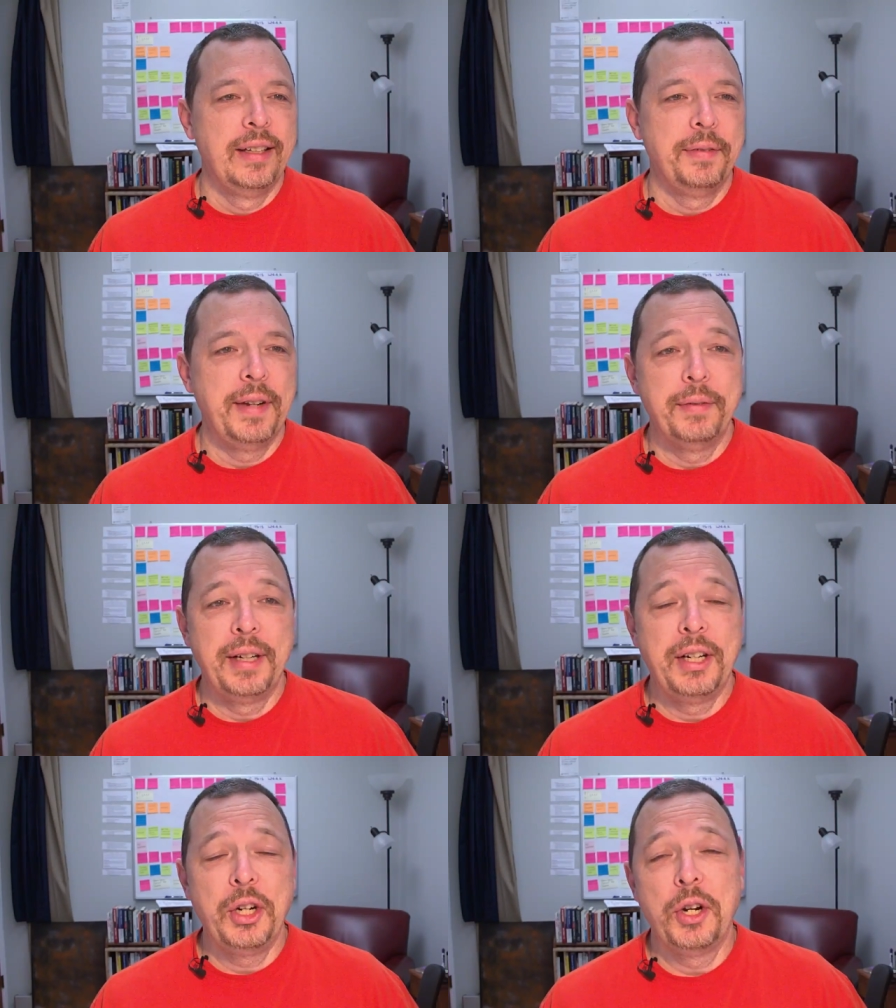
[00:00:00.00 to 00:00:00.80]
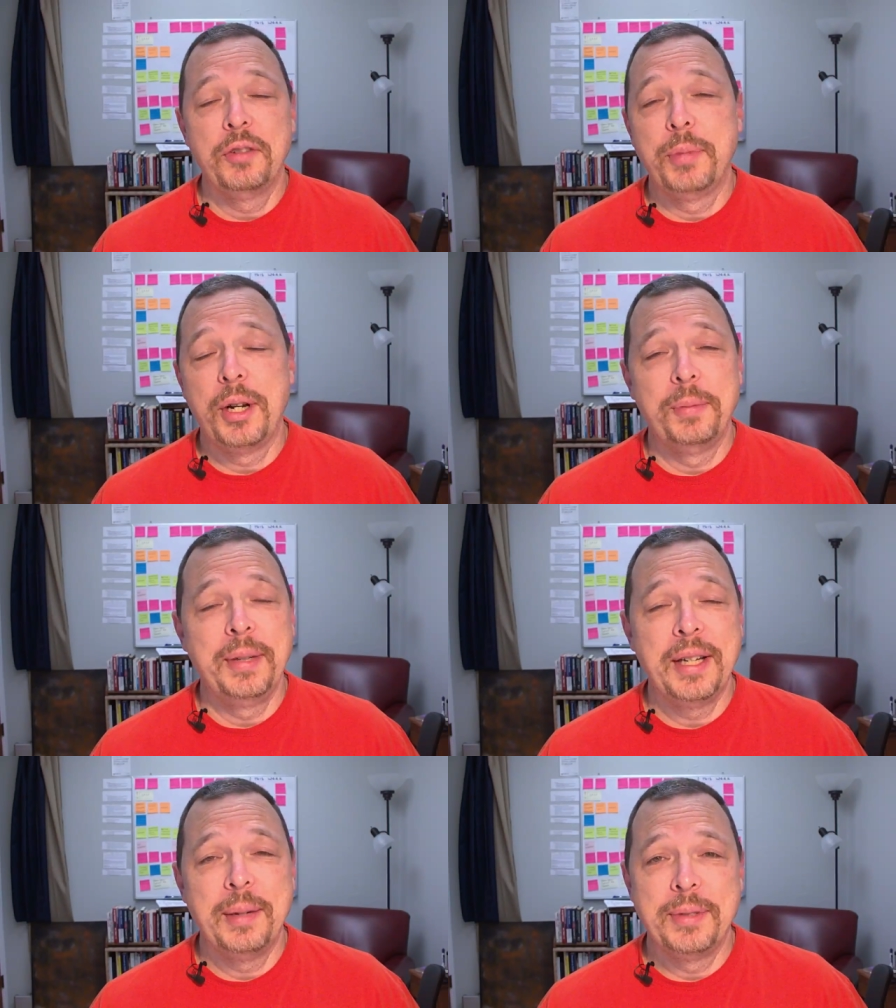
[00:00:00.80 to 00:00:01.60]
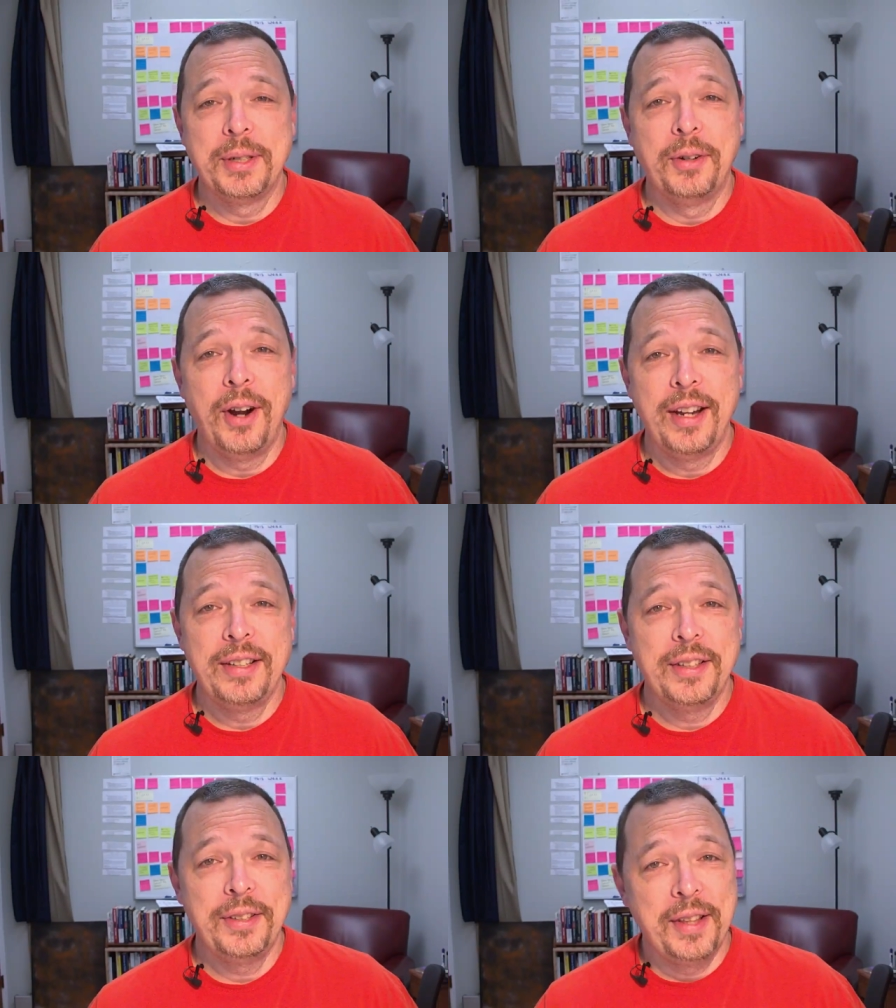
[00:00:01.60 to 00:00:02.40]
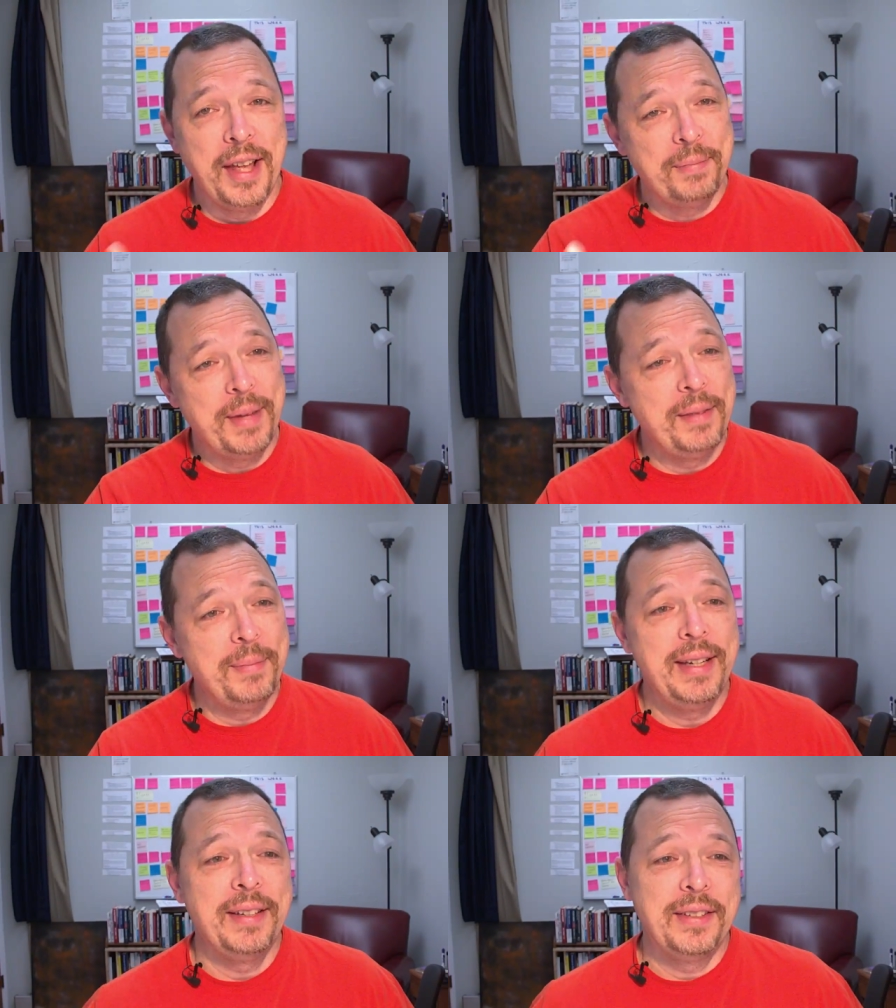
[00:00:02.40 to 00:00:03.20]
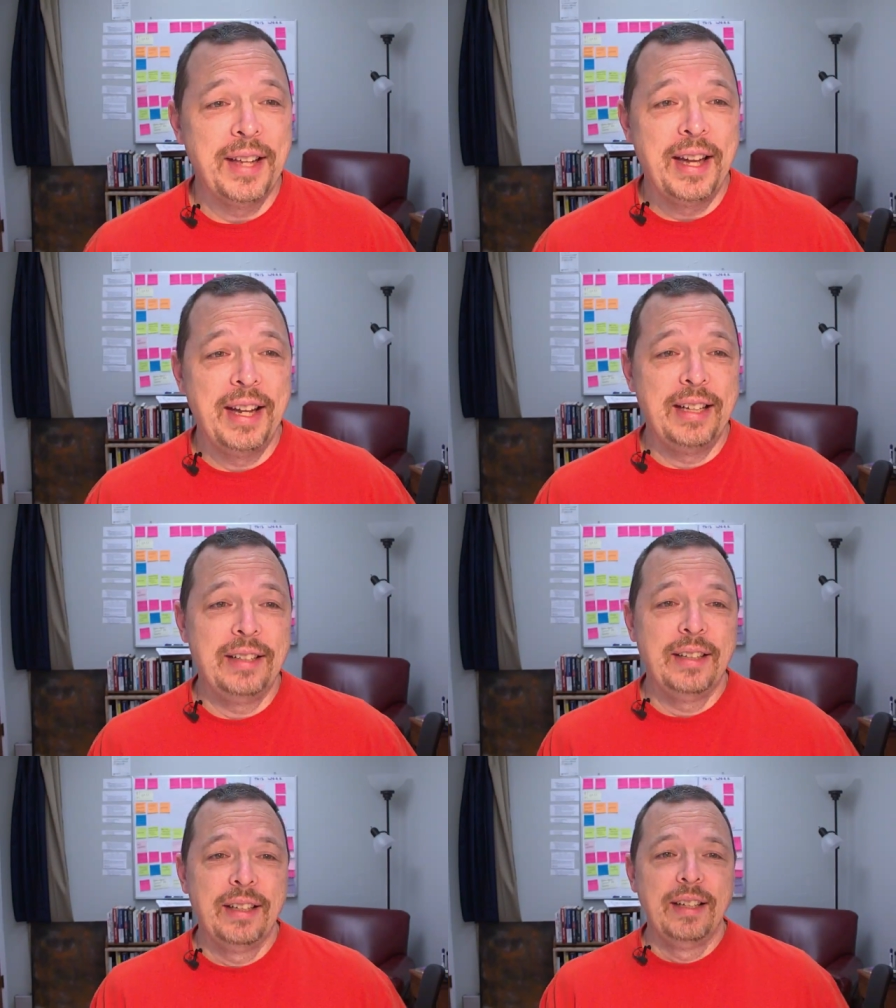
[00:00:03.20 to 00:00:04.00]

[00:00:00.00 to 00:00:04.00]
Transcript: If every curveball becomes a crisis, that might be a sign.